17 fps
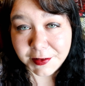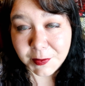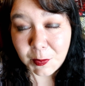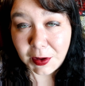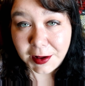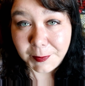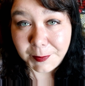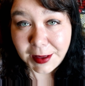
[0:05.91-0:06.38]
and
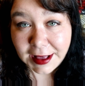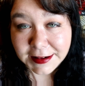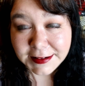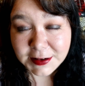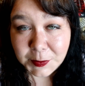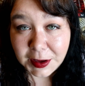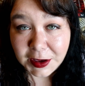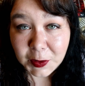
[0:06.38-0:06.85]
welcome back
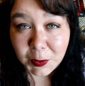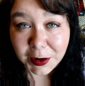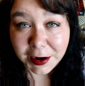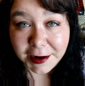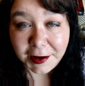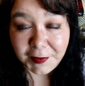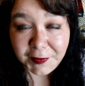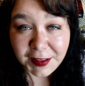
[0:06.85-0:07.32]
to my
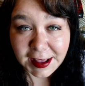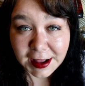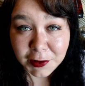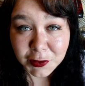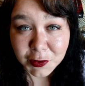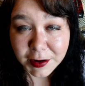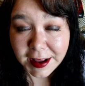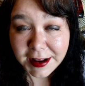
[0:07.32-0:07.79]
corner of the
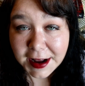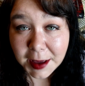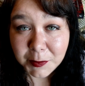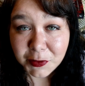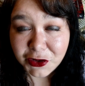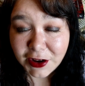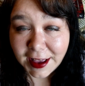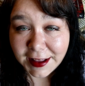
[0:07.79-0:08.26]
internet. I'm
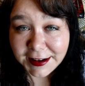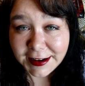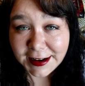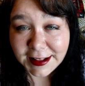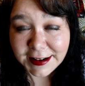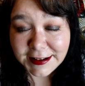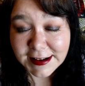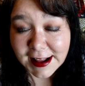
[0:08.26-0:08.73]
Shannon,
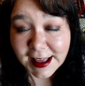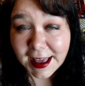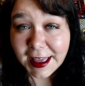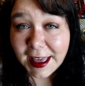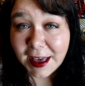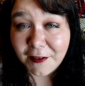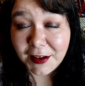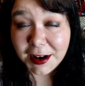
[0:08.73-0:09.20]
and today I
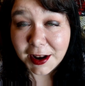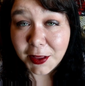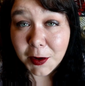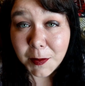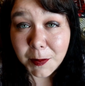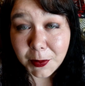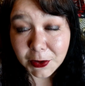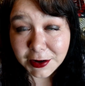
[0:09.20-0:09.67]
have
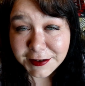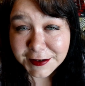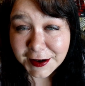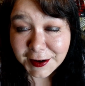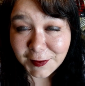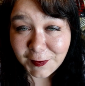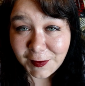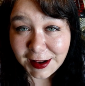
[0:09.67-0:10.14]
another book
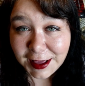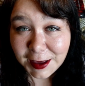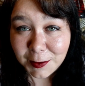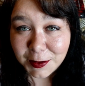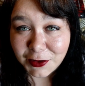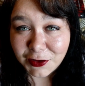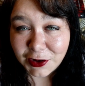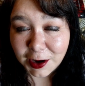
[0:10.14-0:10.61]
talk video
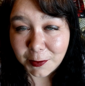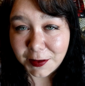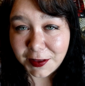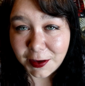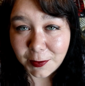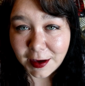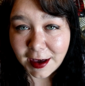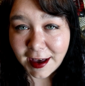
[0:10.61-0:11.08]
to share
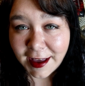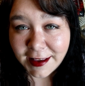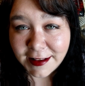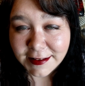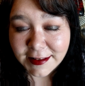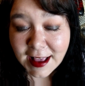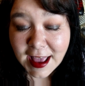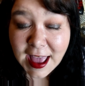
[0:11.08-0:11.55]
with you
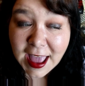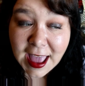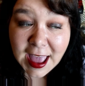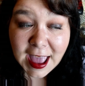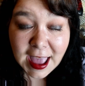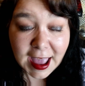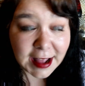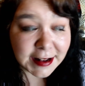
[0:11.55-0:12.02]
guys.
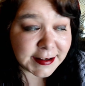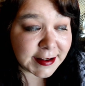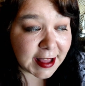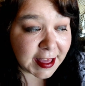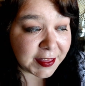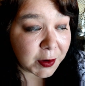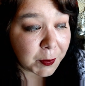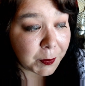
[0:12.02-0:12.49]
And
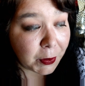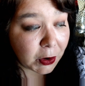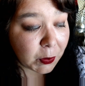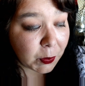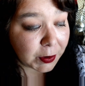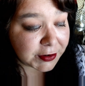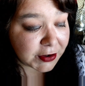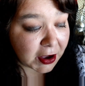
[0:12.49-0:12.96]
today their
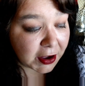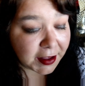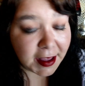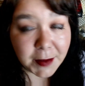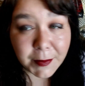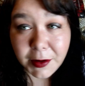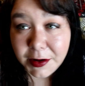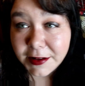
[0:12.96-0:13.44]
book we're
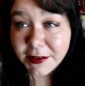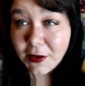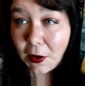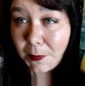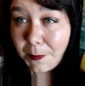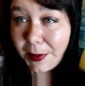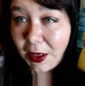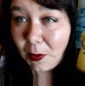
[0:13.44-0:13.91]
talking about is
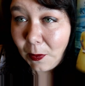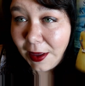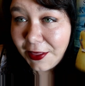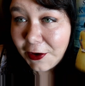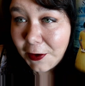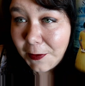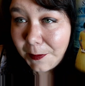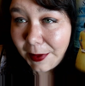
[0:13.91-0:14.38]
called
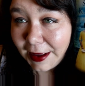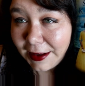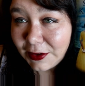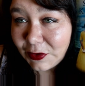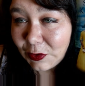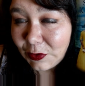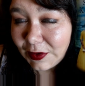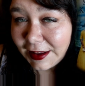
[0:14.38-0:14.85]
Bellewether by
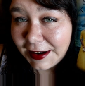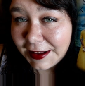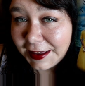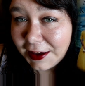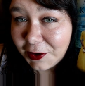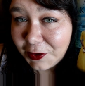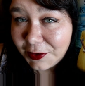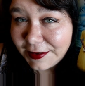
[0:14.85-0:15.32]
Susanna
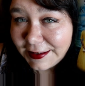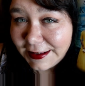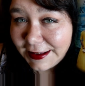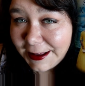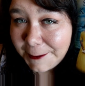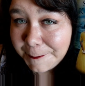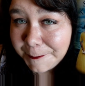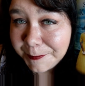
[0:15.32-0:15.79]

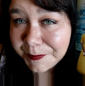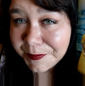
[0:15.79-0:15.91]
Kearsley.